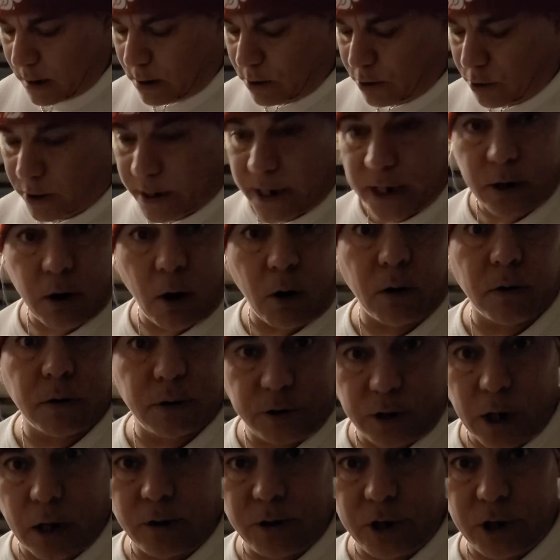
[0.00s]
You can
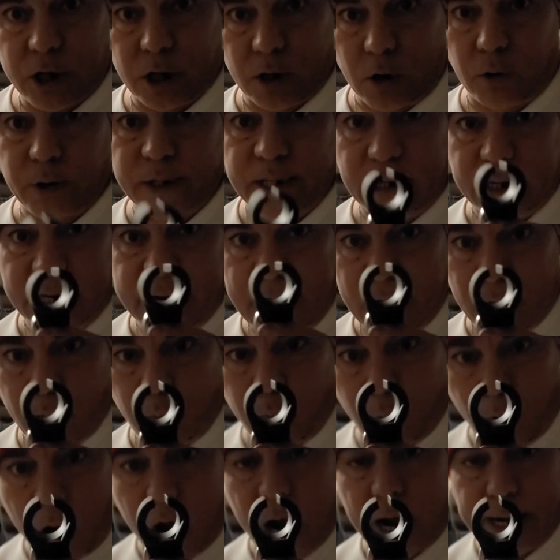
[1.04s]
only get
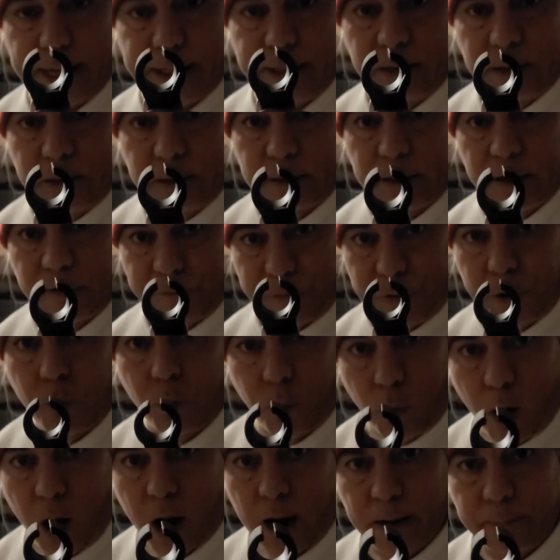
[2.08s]
one if you
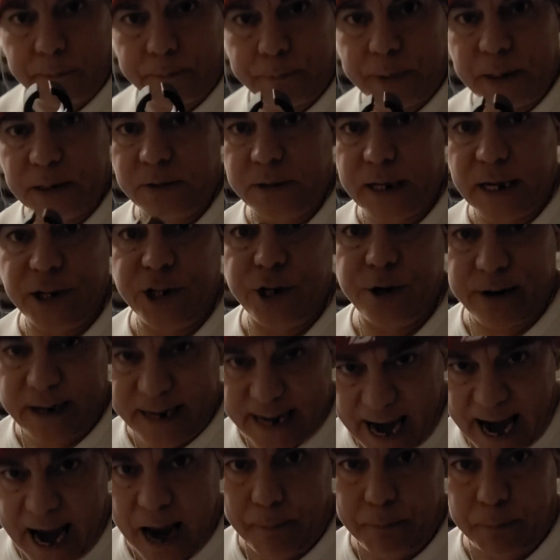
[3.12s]
want, but then you're
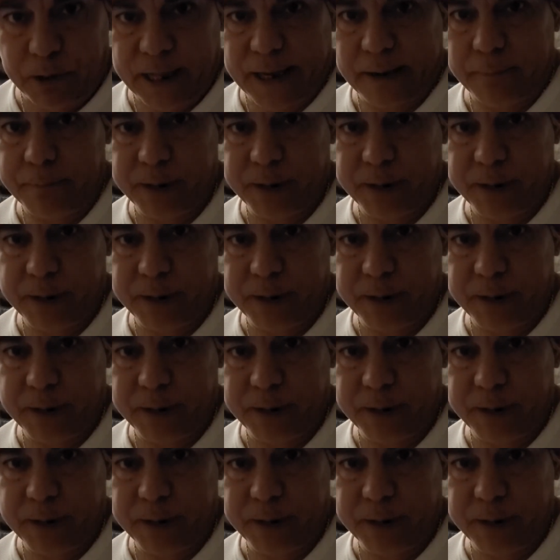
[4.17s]
gambling